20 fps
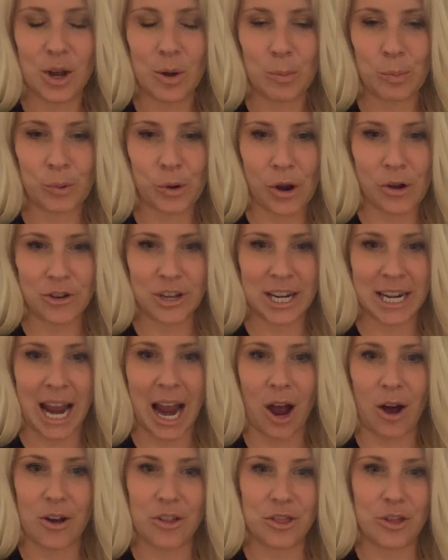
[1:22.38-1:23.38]
broken
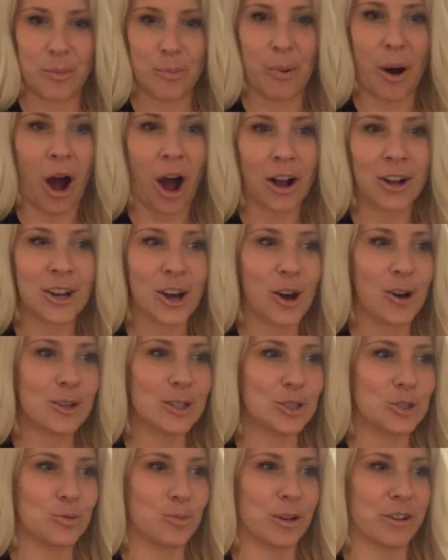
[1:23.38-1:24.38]
out the
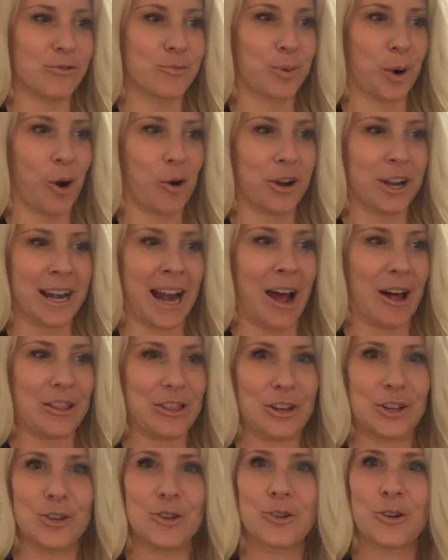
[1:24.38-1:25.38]
bongos, we've broken out
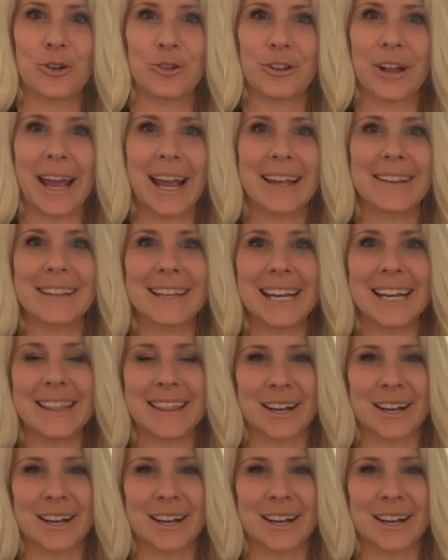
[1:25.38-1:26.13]
the ukulele,